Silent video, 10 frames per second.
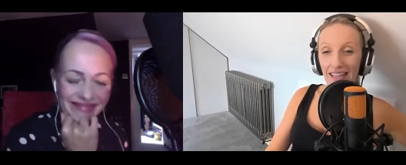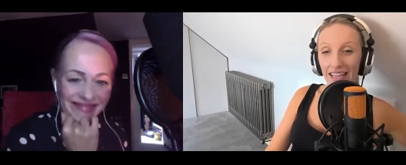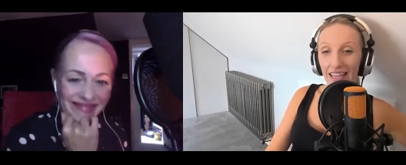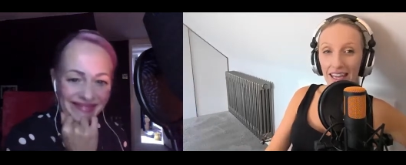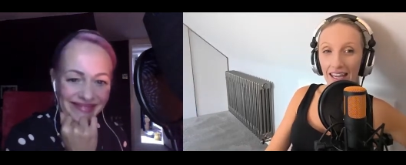
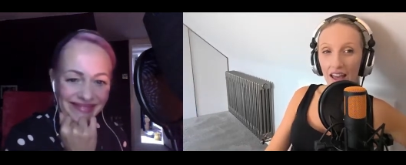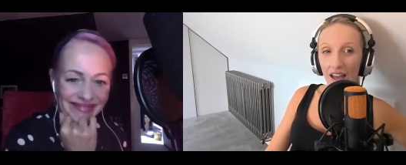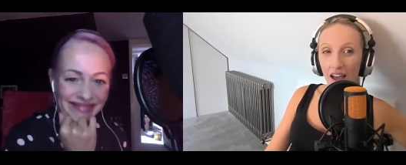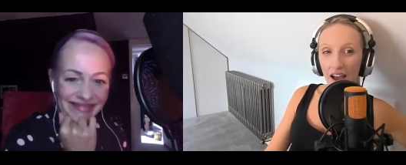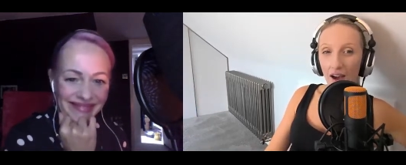Speaker 1: thinking,
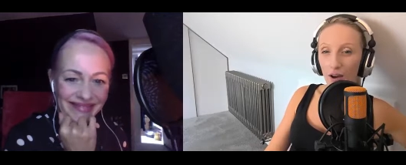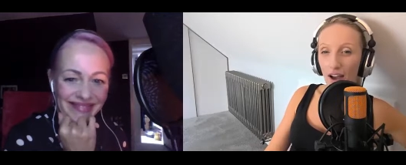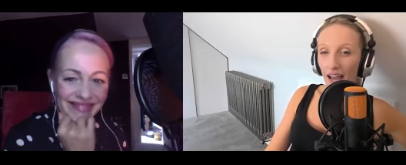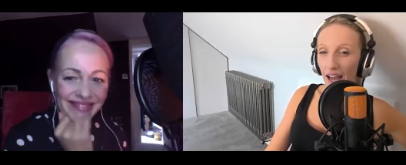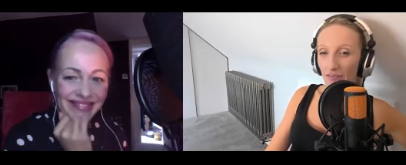oh,
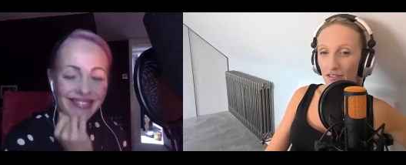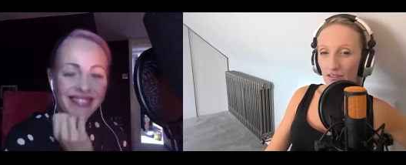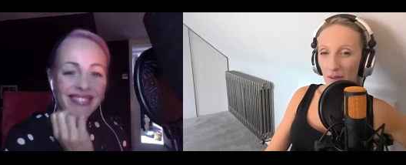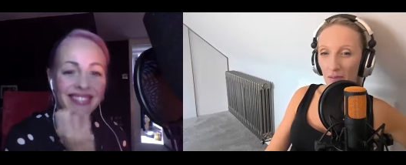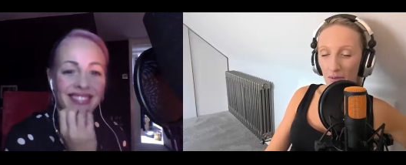I have
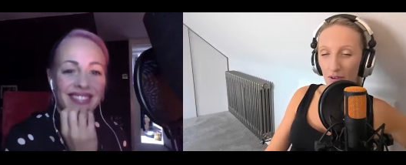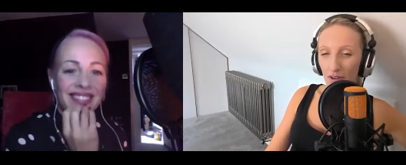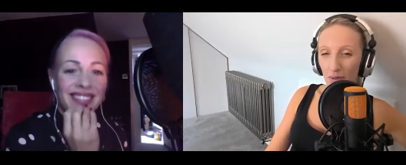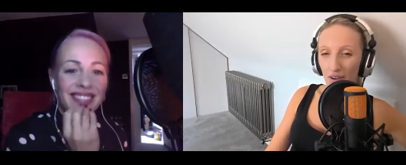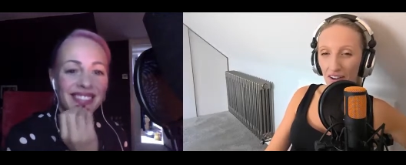to remember we're
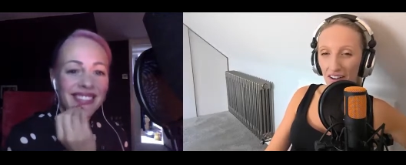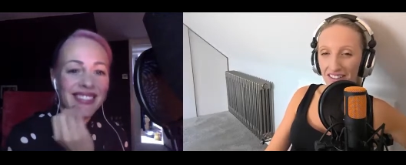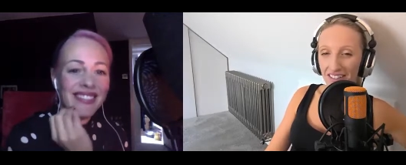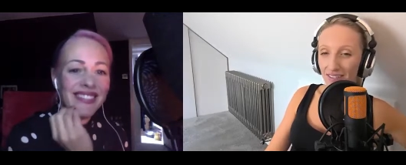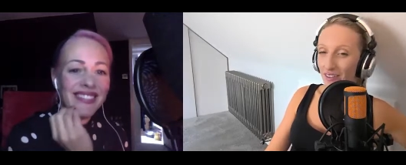on a
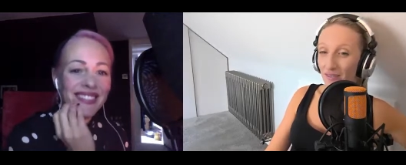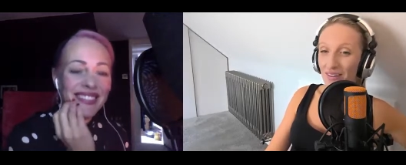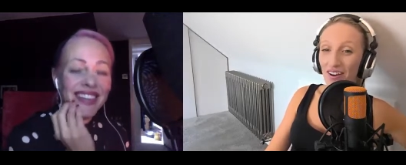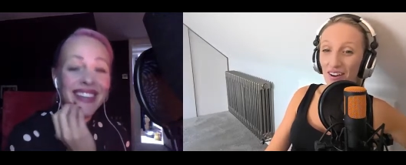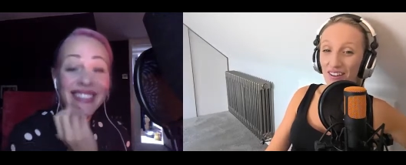podcast interview.
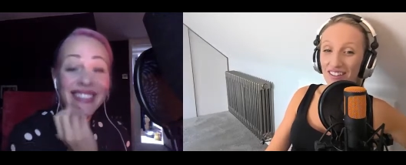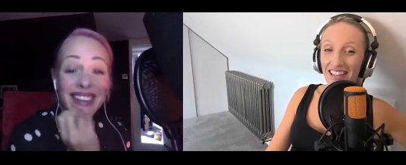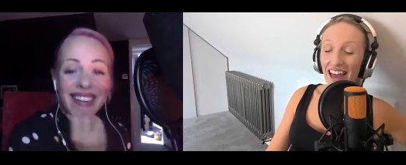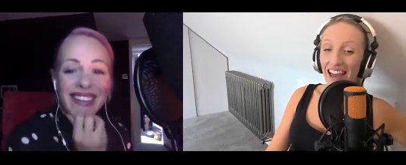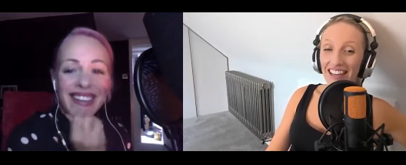I
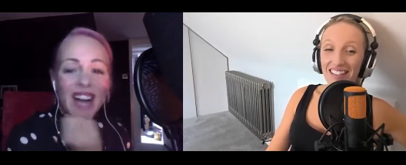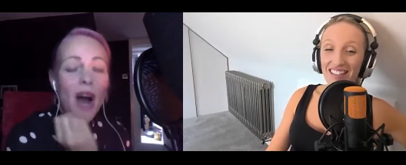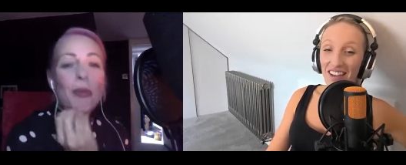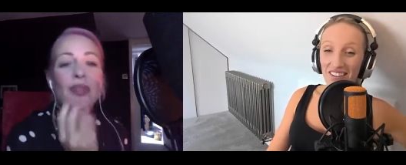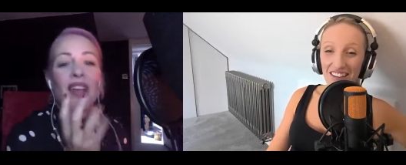know,
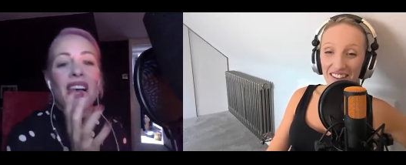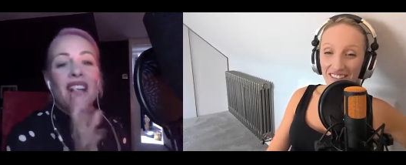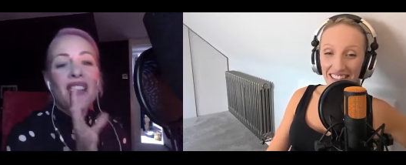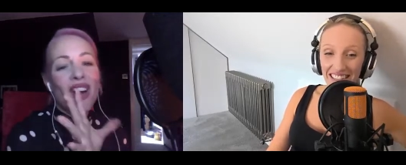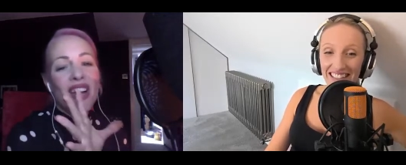but so they're
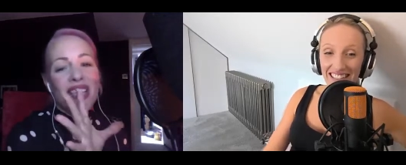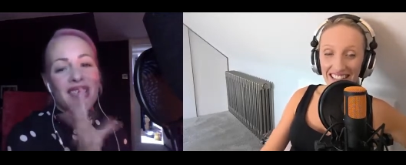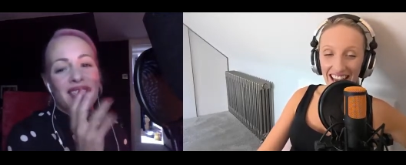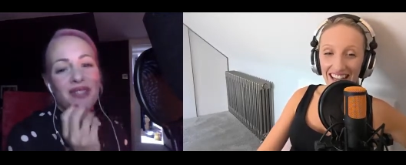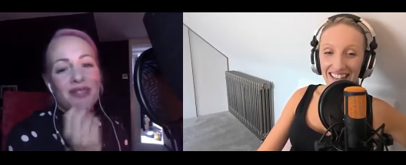the
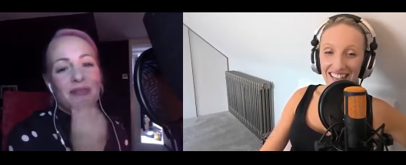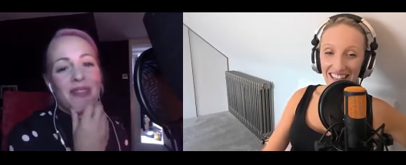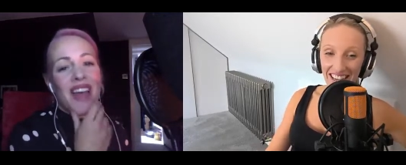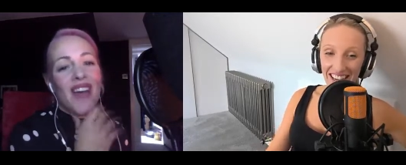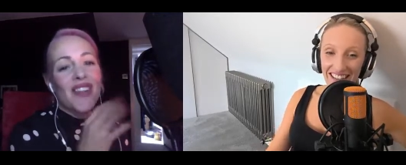nicest. But
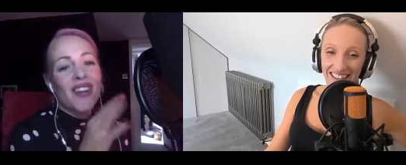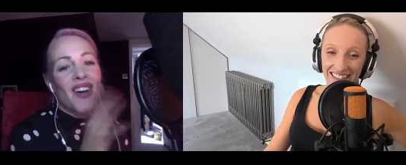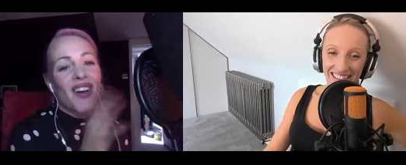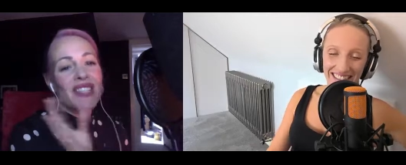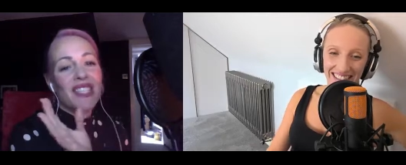they're the
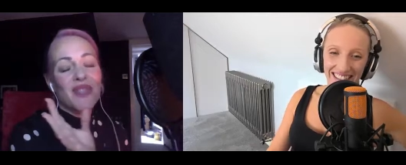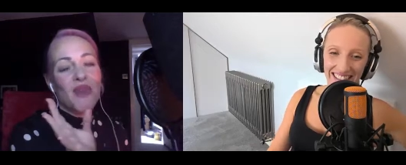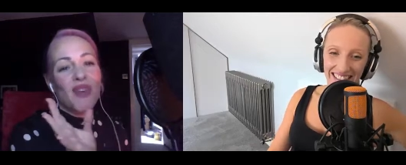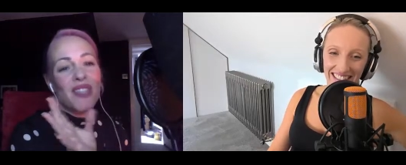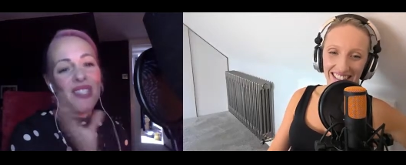
Speaker 2: nicest
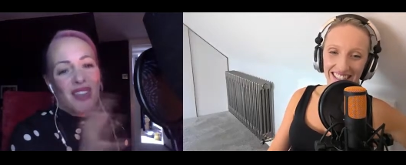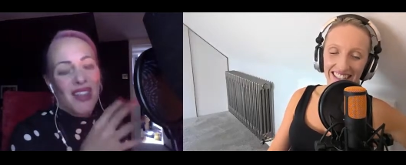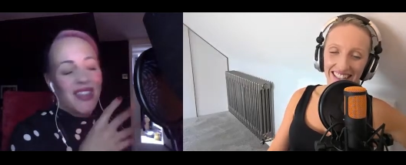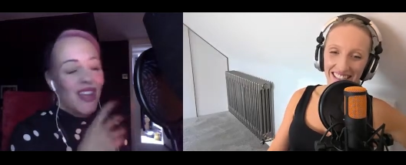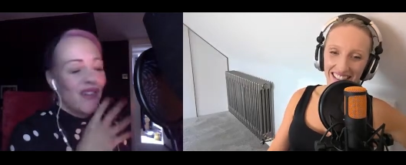ones, I
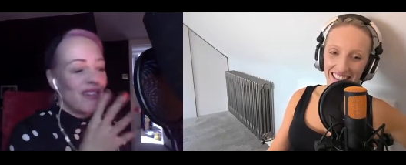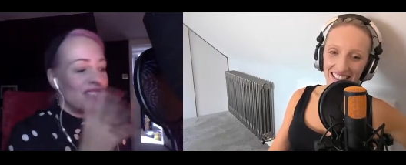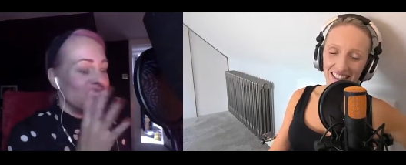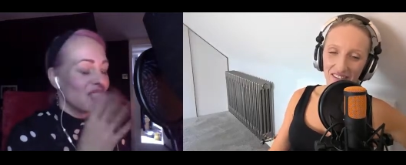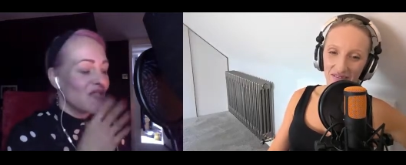think, when you
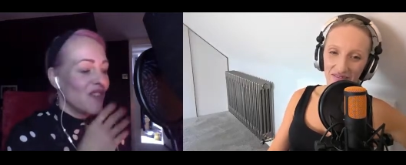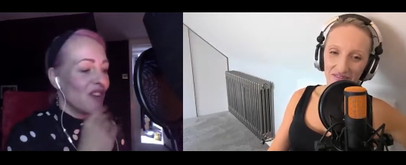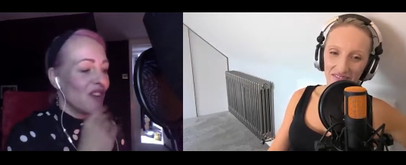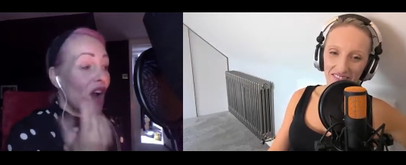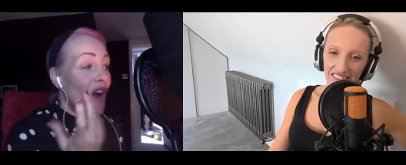just feel,
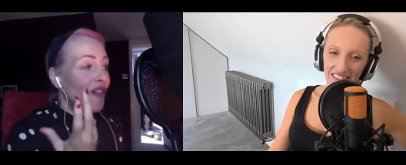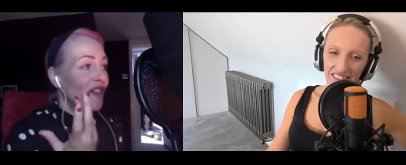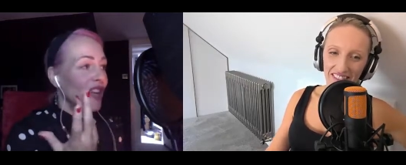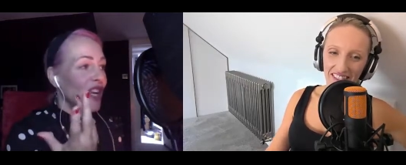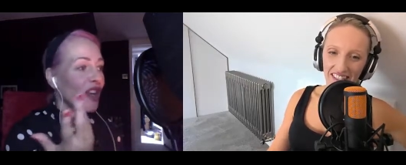and
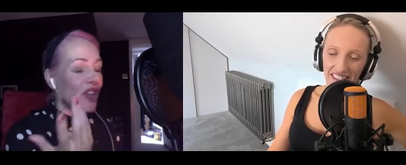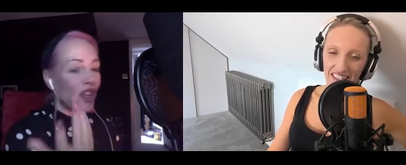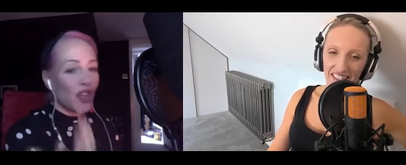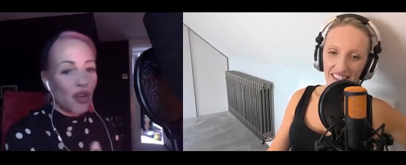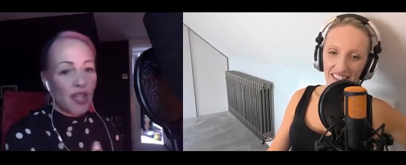hopefully
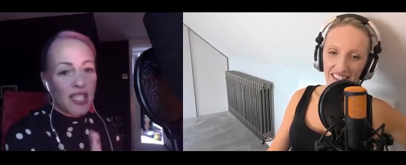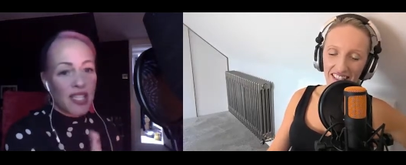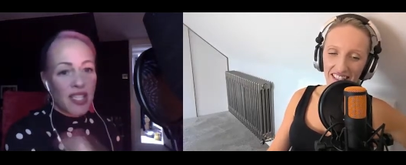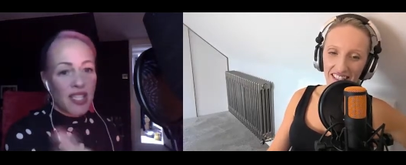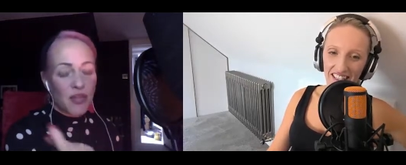your
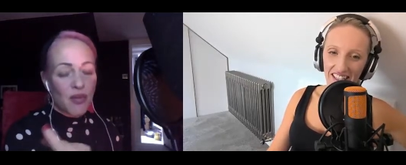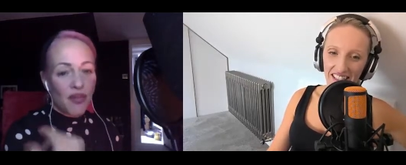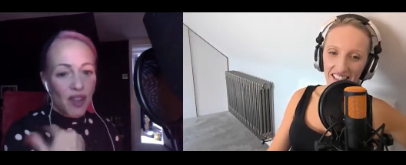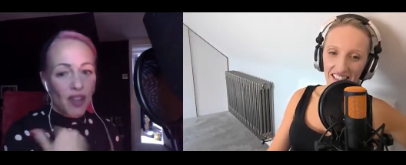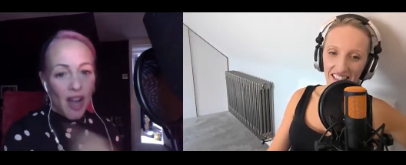listeners will
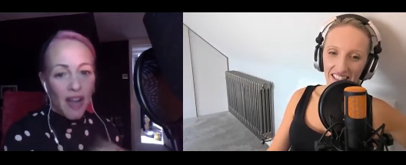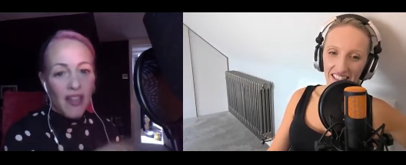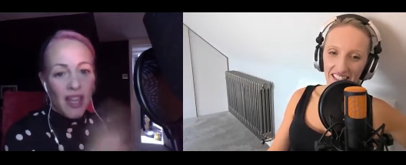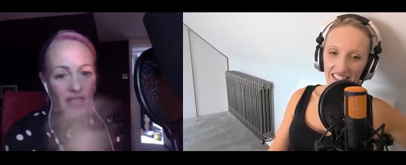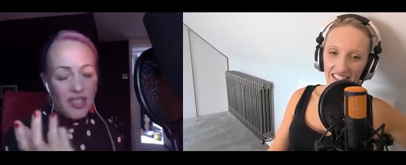feel like
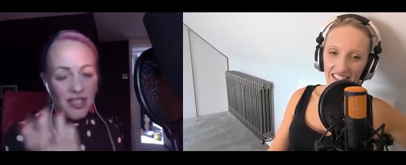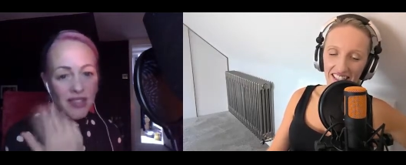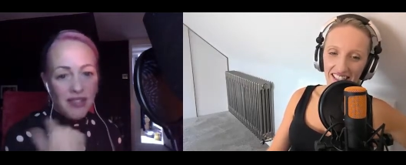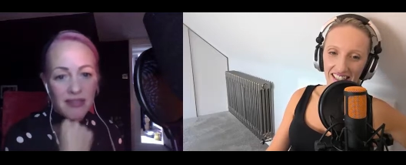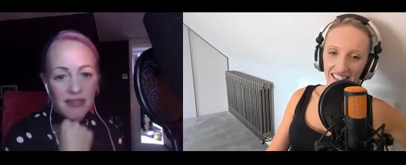they're just
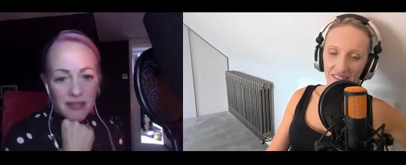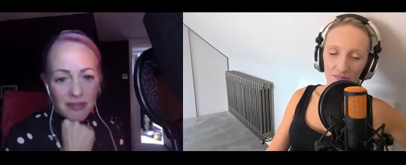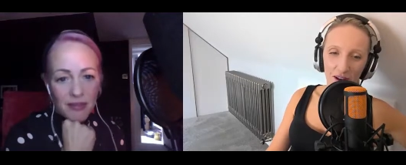
Speaker 1: part,